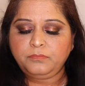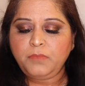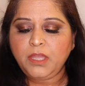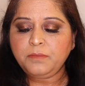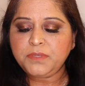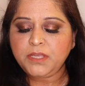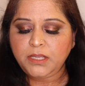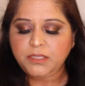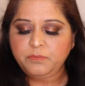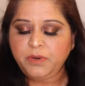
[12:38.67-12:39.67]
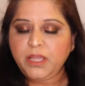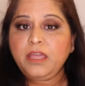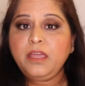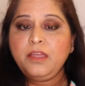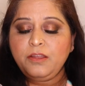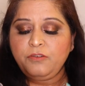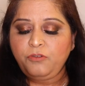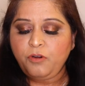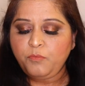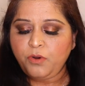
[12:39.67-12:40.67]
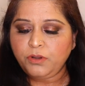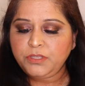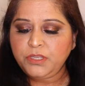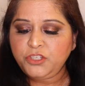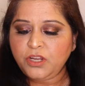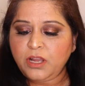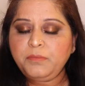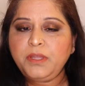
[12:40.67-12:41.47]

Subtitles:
makeup setting spray from Boxy charm,